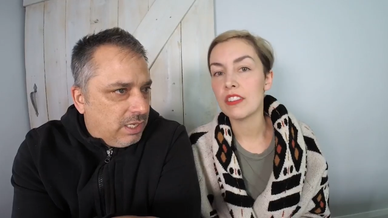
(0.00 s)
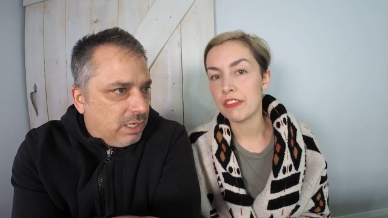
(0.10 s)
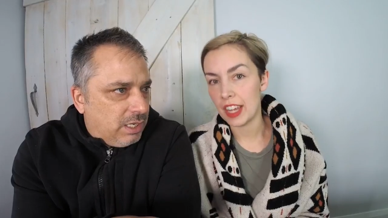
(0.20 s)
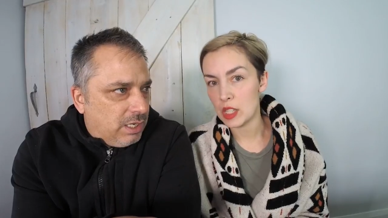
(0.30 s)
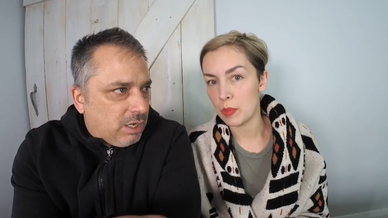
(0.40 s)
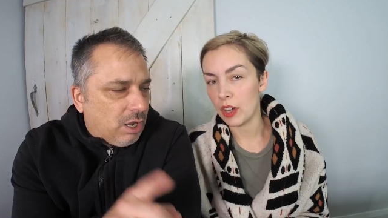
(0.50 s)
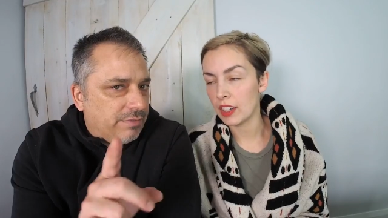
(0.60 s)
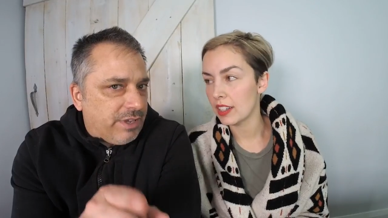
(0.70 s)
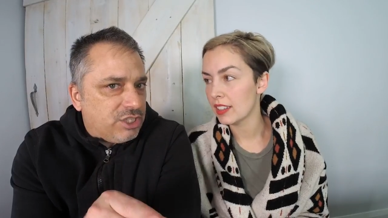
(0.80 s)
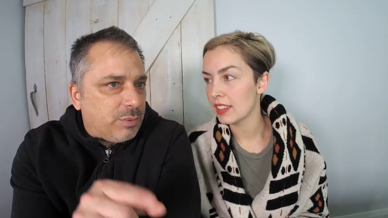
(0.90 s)
Speaker 1: on Facebook.
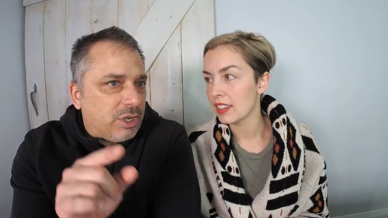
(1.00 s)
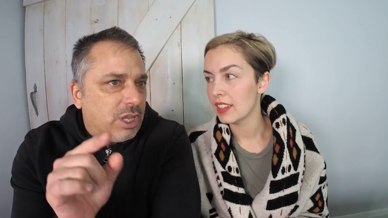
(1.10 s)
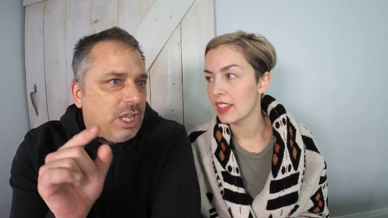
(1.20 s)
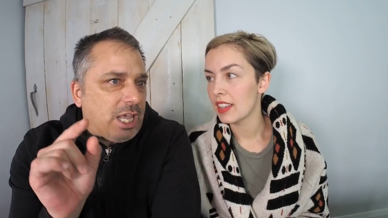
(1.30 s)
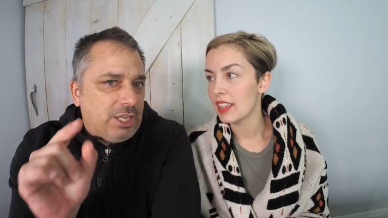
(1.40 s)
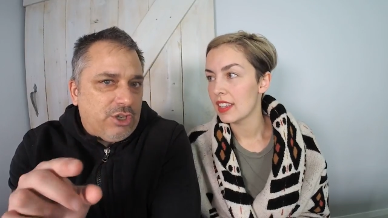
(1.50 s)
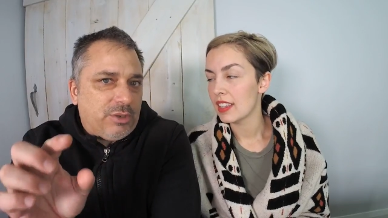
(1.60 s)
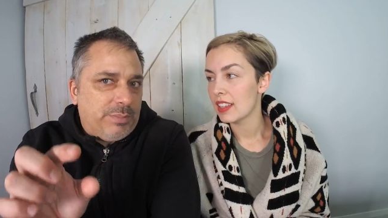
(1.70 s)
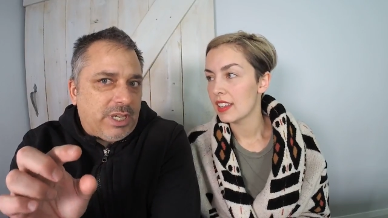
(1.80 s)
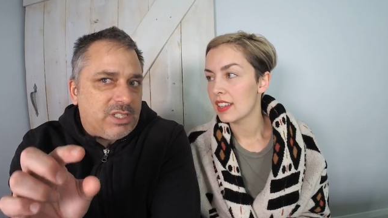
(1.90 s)
Speaker 2: On Facebook. And you
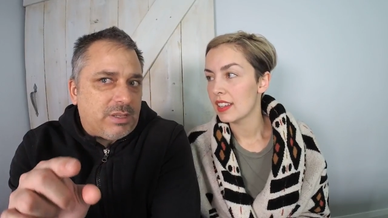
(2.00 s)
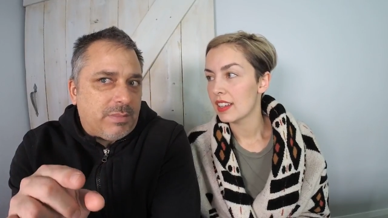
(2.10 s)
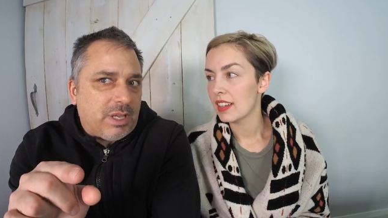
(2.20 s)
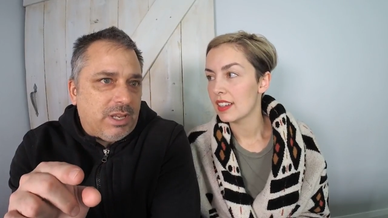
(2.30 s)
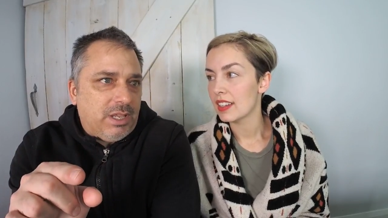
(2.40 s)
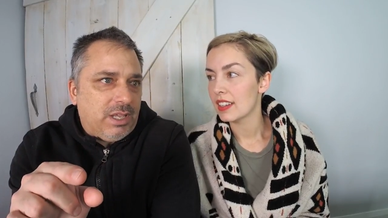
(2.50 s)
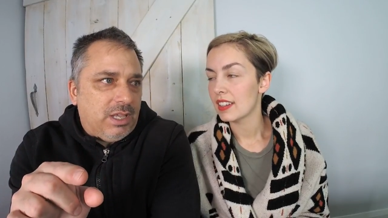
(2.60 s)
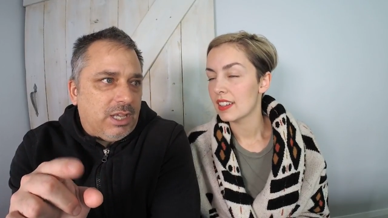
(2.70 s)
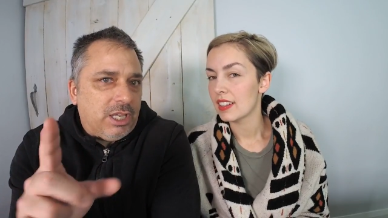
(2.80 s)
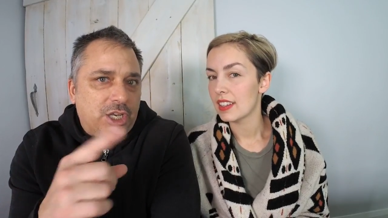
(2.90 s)
can pick somebody...
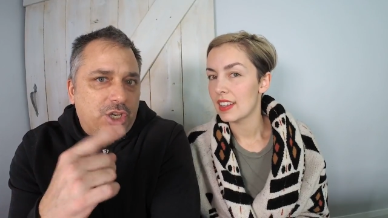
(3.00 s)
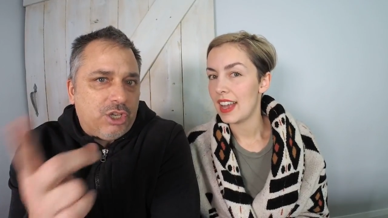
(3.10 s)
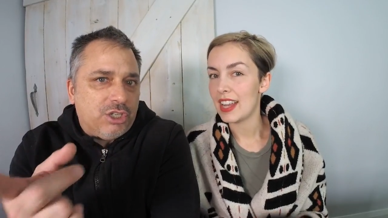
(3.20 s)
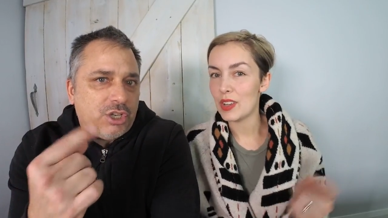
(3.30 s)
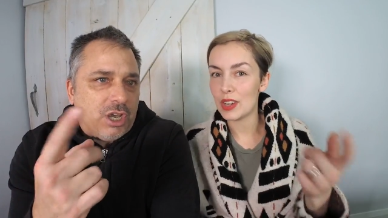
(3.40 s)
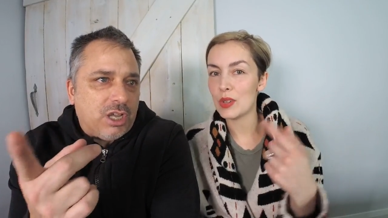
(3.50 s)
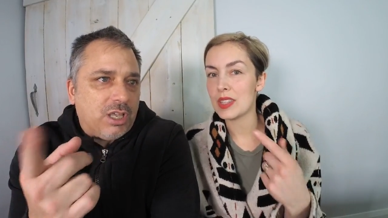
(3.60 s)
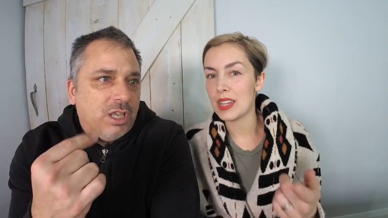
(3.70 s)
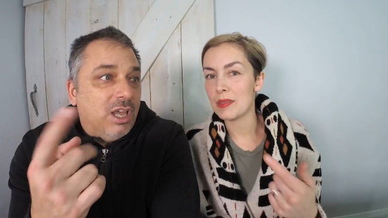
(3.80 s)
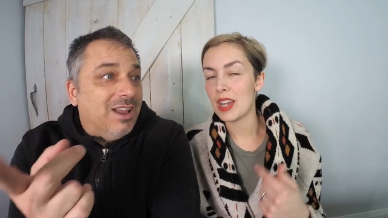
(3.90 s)
And then you
Speaker 1: can talk. And you can do
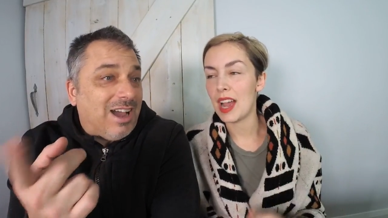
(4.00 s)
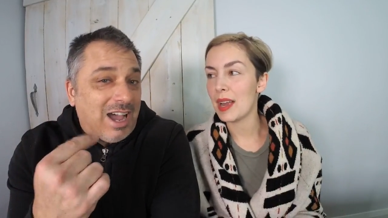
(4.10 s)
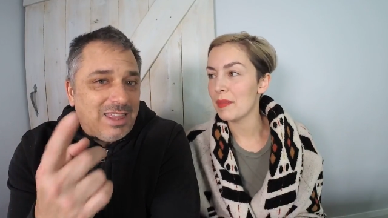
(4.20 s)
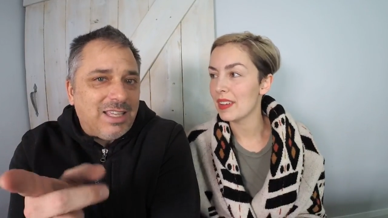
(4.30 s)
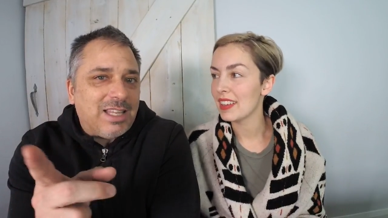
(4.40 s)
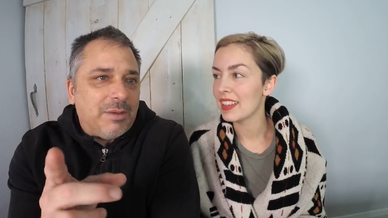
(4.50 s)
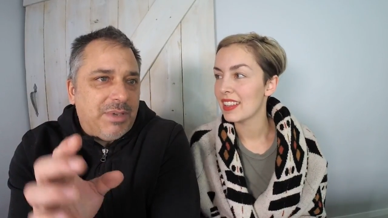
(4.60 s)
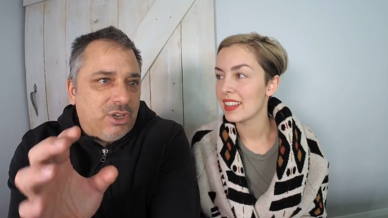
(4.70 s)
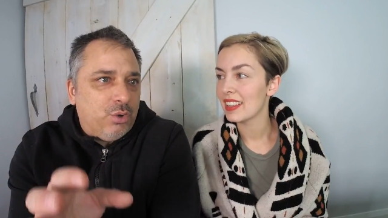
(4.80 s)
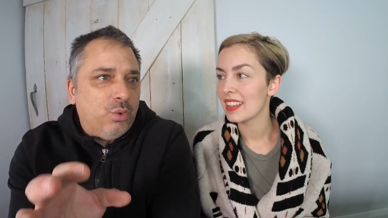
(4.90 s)
it at the same time.
Speaker 2: I think that
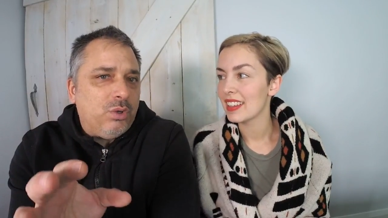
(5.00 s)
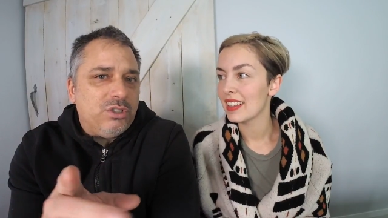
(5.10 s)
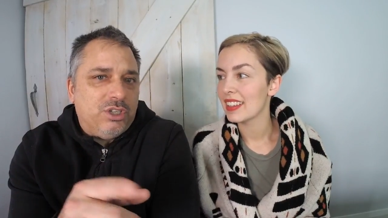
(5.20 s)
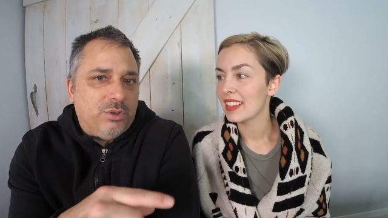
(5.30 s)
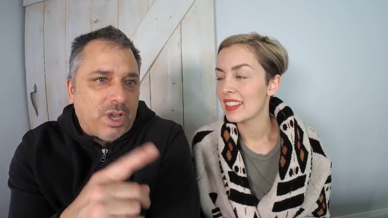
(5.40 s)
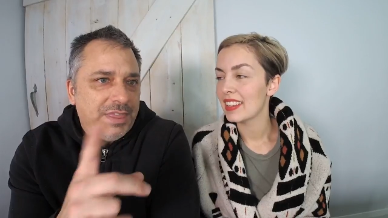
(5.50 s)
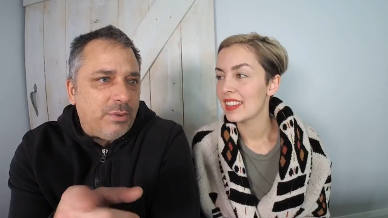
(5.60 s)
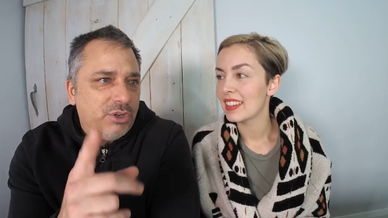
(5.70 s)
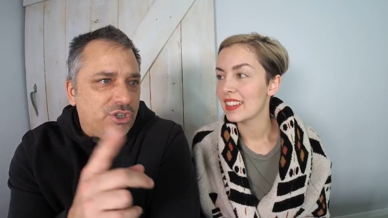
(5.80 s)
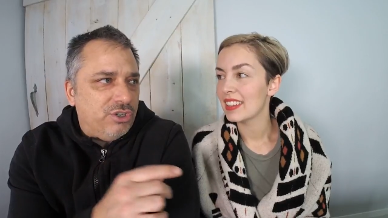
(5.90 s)
would be cool to do. I
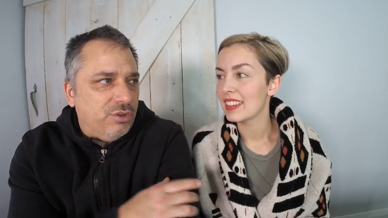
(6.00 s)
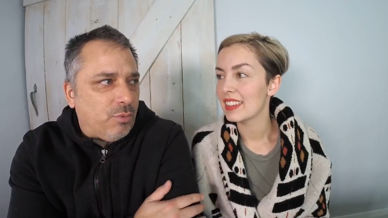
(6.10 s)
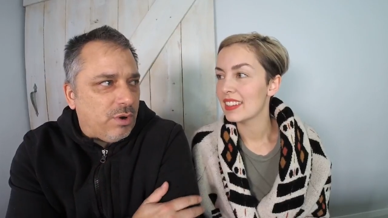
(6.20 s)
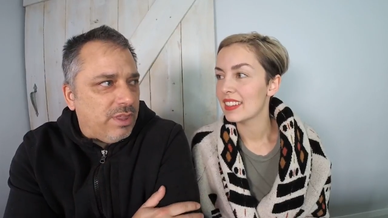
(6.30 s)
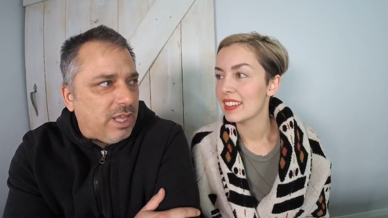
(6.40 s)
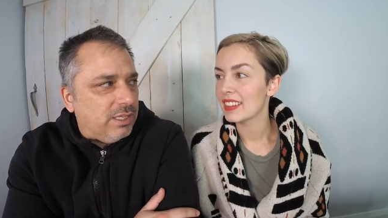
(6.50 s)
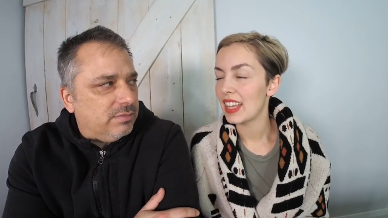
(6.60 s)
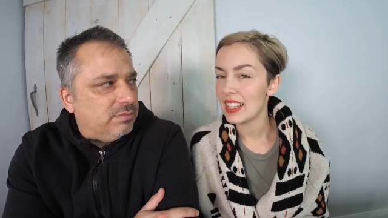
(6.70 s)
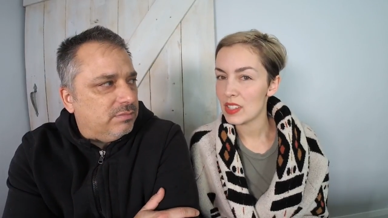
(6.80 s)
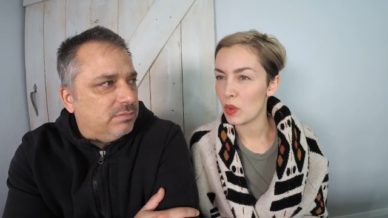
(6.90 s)
think we should do more of
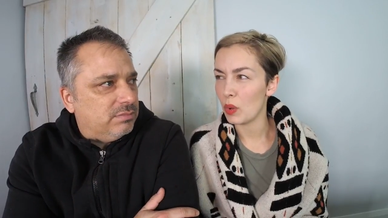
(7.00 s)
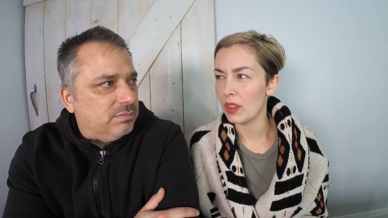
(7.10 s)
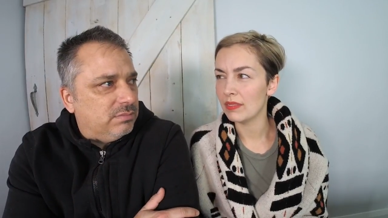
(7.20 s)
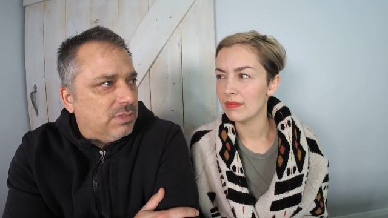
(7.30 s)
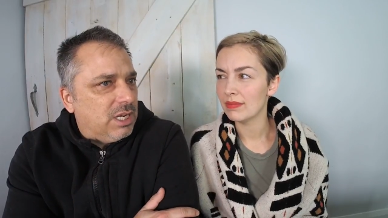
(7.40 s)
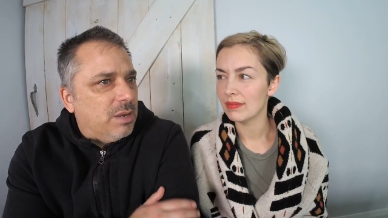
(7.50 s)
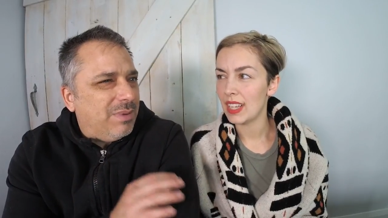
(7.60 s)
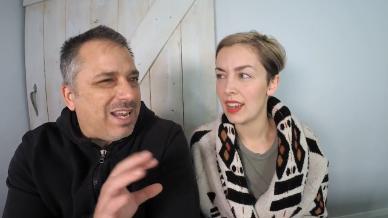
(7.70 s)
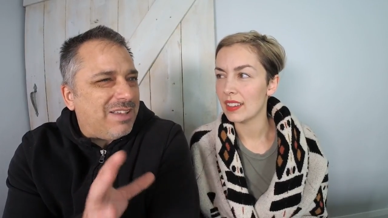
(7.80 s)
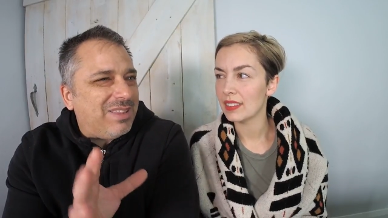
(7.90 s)
that.
Speaker 1: That is cool.
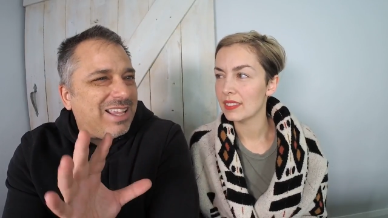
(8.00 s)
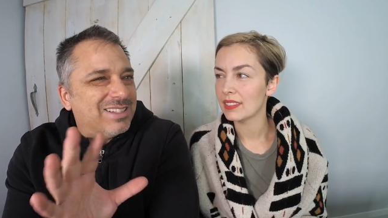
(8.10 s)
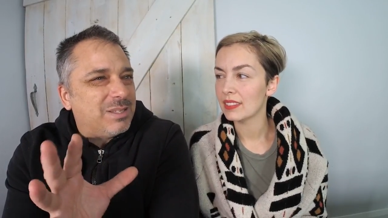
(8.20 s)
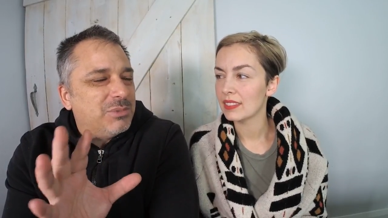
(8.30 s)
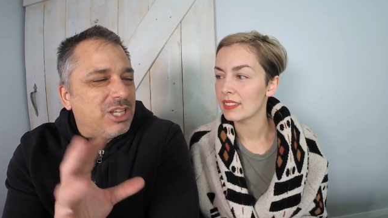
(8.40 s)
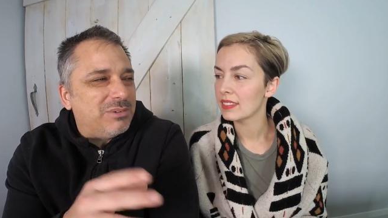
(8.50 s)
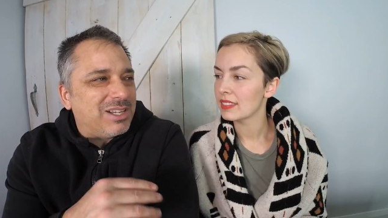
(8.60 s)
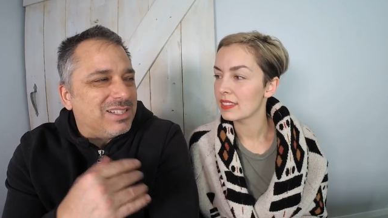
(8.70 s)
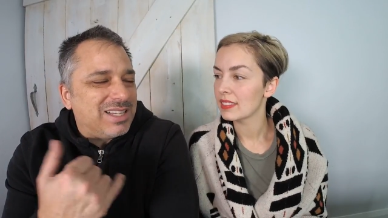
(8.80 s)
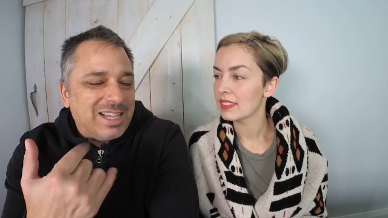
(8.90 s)
Speaker 2: But have like some
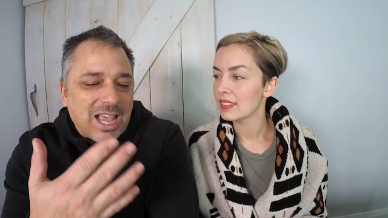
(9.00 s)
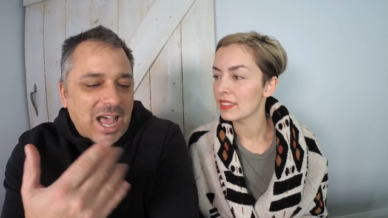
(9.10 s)
subject, because